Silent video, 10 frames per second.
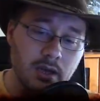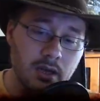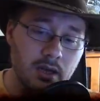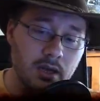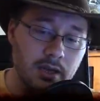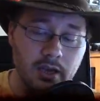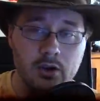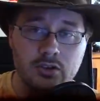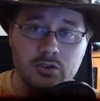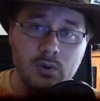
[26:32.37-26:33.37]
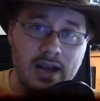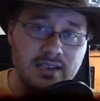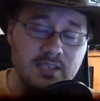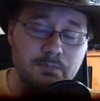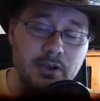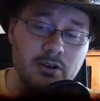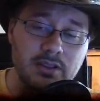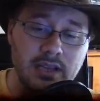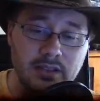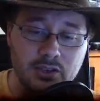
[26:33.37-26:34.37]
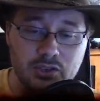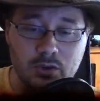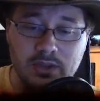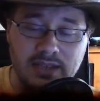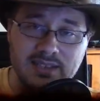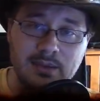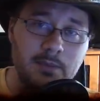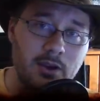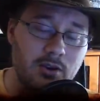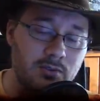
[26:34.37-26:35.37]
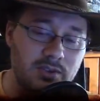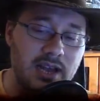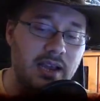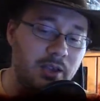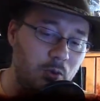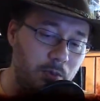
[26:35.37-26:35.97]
a character who had a spear, and then they showed that same character attacking you,